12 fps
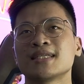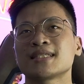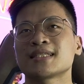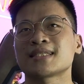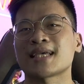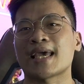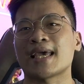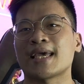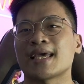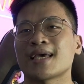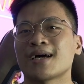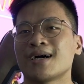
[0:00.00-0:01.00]

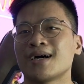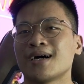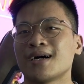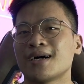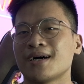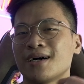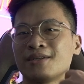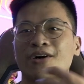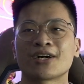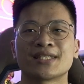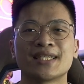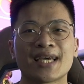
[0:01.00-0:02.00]
say, an
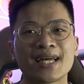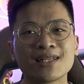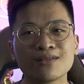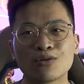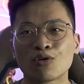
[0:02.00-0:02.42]
RDL